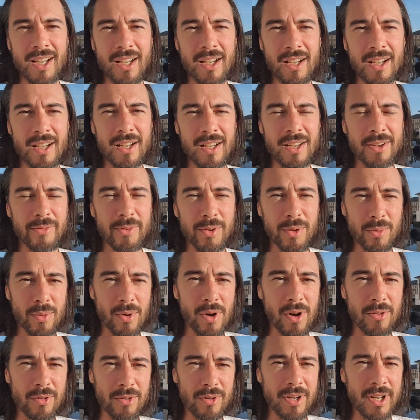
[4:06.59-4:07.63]
If you
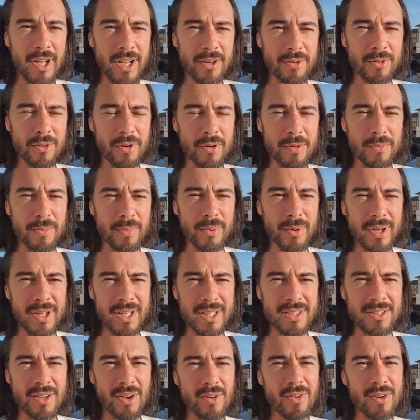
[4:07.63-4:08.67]
are on that group,
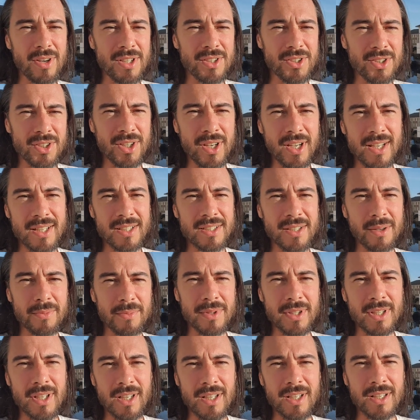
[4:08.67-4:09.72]
please only share
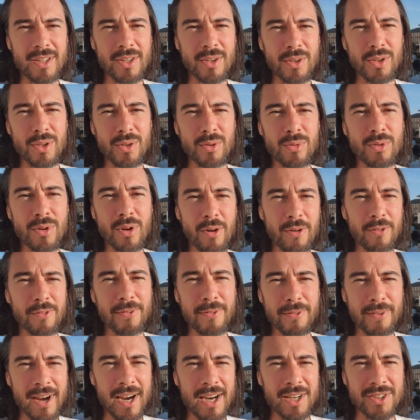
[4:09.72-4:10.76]
something that you know
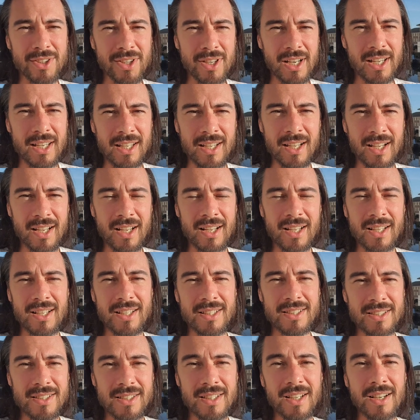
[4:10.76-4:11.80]
factually.
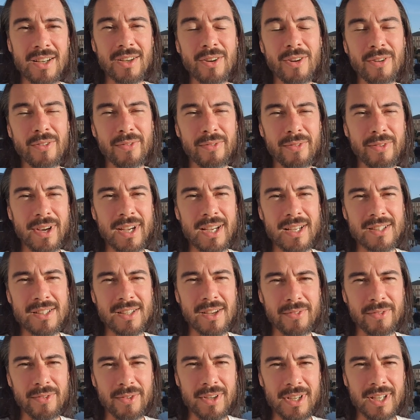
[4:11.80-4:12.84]
There's still a lot of fake
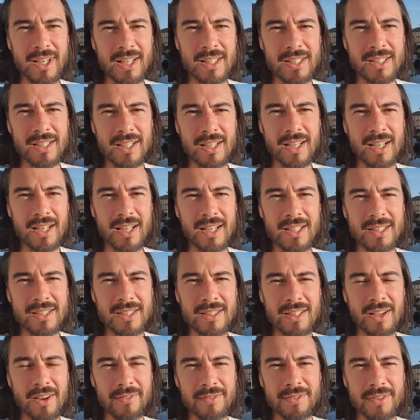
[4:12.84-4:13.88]
stuff on the internet.
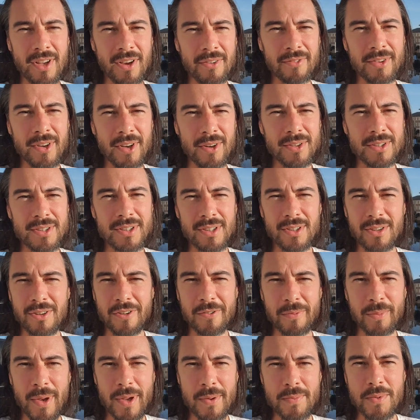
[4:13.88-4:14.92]
I've noticed a lot
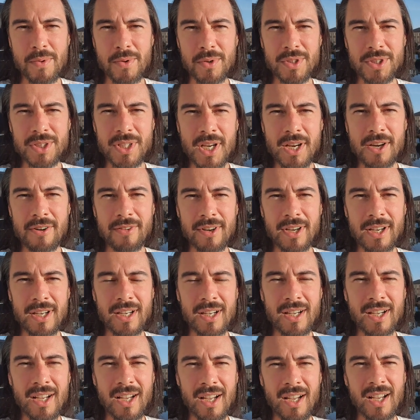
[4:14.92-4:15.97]
of people are
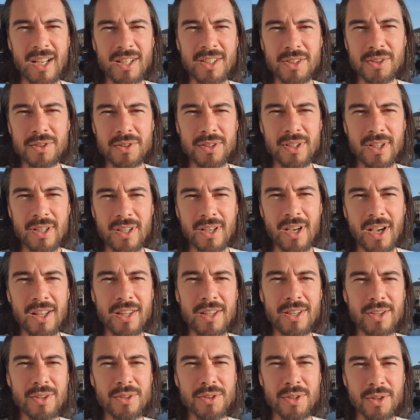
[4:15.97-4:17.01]
sharing just
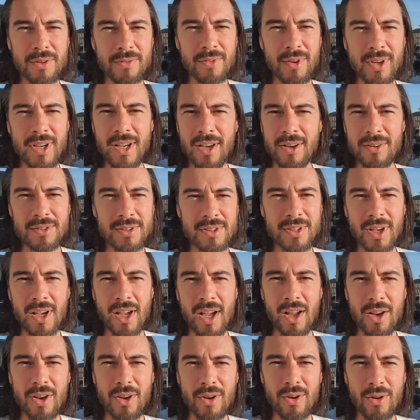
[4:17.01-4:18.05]
other YouTube videos
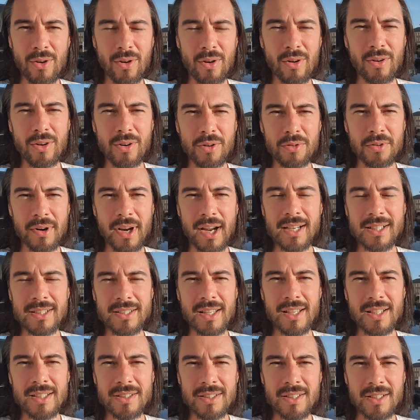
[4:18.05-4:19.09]
that are not correct.
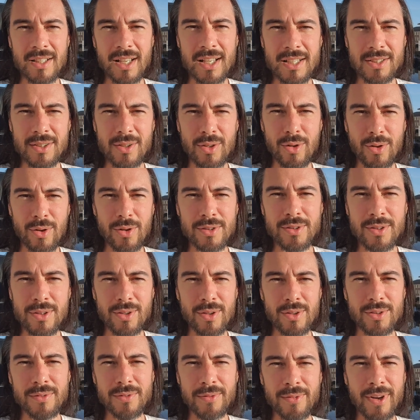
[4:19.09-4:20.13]
There's lots and
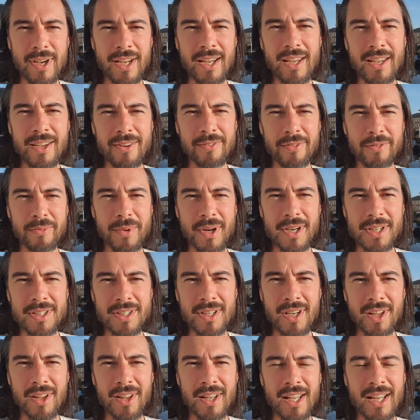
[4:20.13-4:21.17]
lots of fake
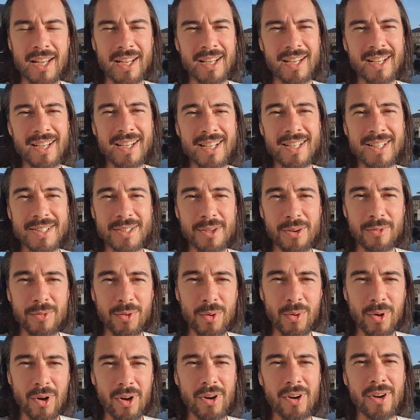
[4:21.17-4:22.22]
information out there. So if
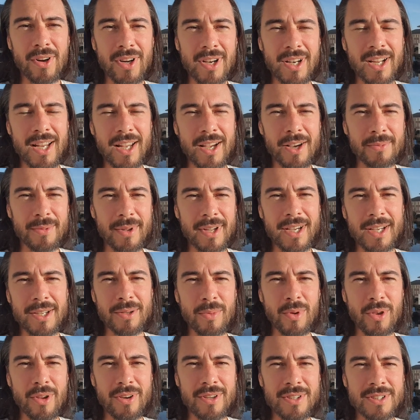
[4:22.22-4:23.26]
you are going to help that
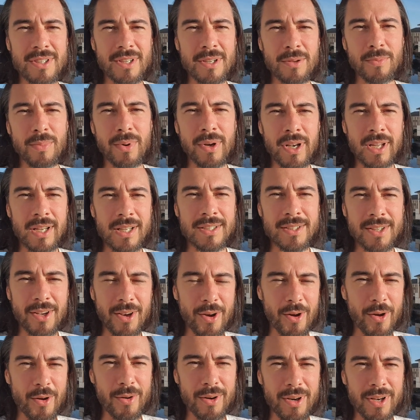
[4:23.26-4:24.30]
community, please
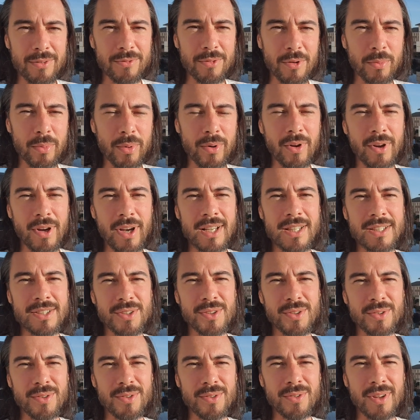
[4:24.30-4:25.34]
only reply
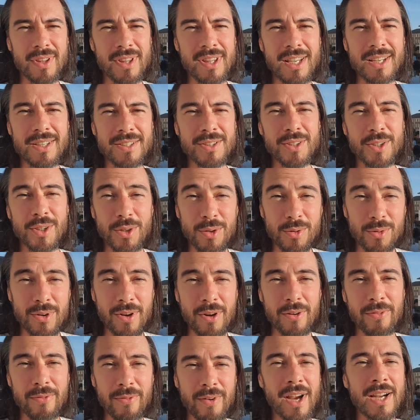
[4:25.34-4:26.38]
to things that you
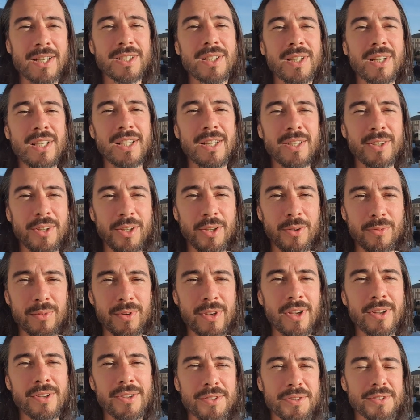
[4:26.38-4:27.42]
know factually that
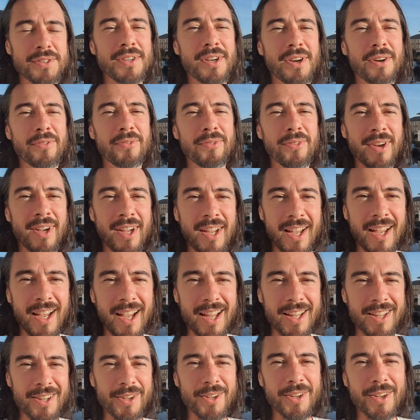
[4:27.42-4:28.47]
you've done yourself
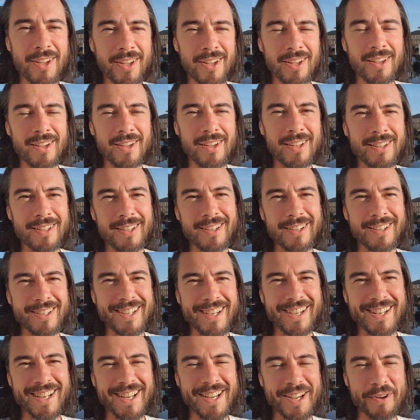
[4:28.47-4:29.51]
and that are
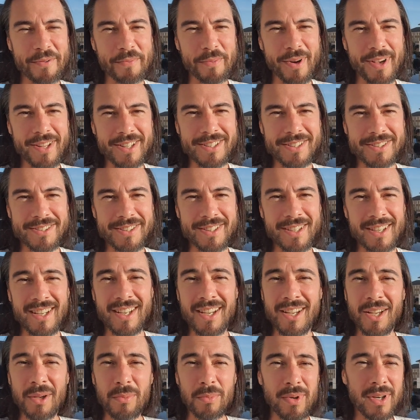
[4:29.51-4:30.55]
going to help others.
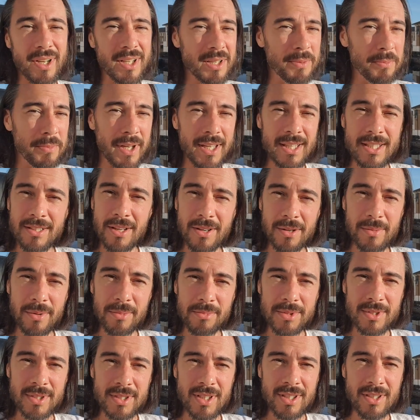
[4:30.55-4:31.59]
But in the meantime,
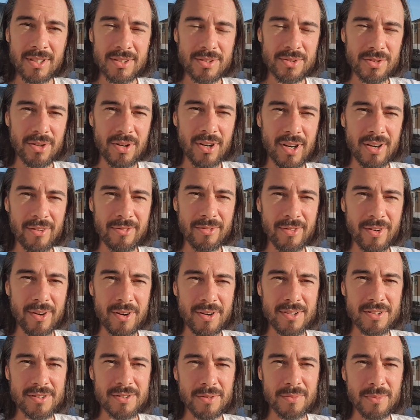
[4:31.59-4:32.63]
I'm just going to try and
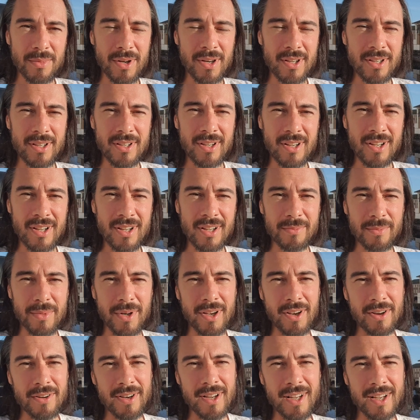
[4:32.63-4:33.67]
focus on
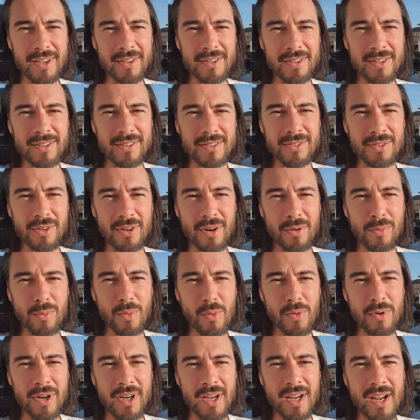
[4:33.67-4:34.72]
my own health, try to
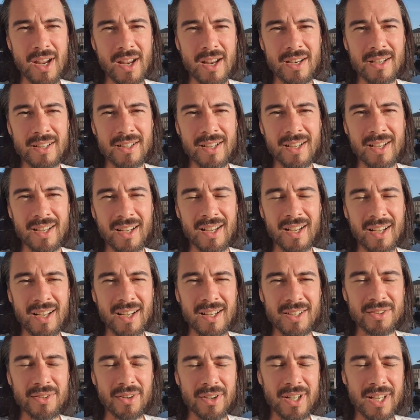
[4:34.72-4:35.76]
walk again,
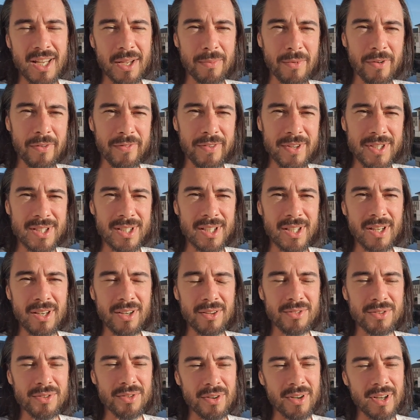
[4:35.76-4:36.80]
try to get my
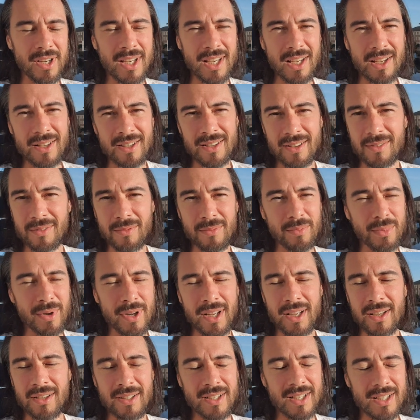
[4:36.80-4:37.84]
physio, try and get
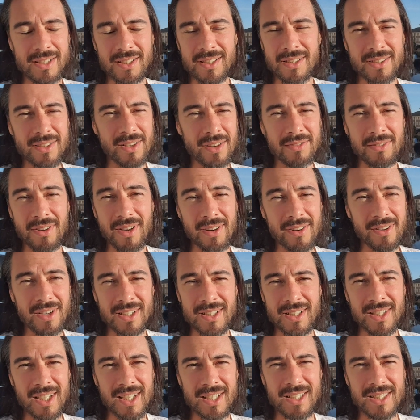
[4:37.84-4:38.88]
I just don't know.
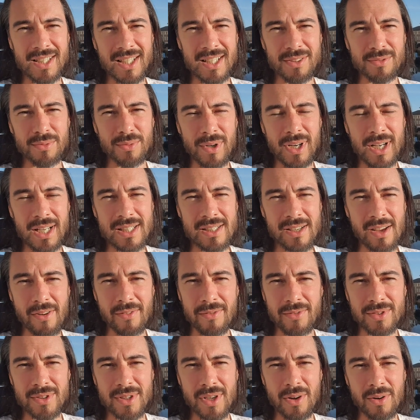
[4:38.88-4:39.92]
It's really
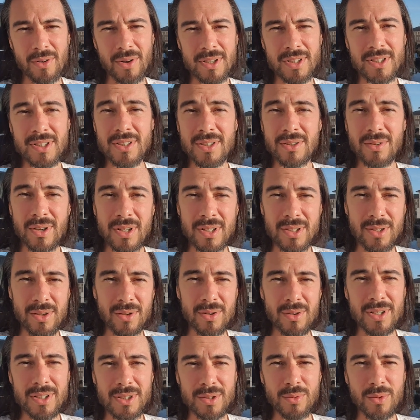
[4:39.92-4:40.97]
tough. So I just thought I'd
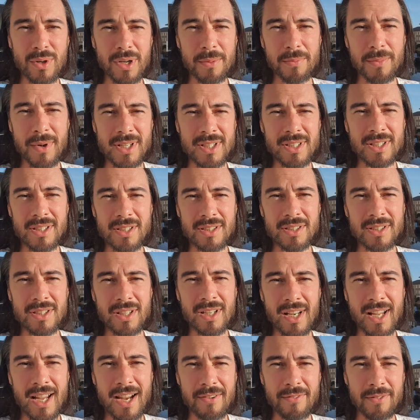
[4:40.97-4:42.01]
do this quick message
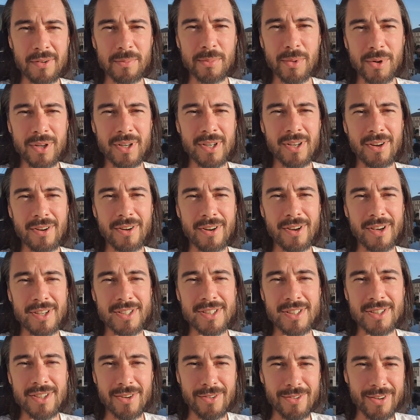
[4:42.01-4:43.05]
to let everybody know that I
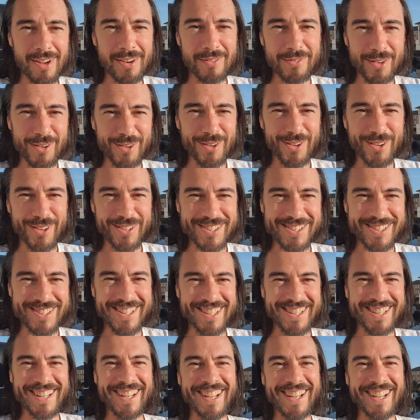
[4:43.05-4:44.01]
still love you lots.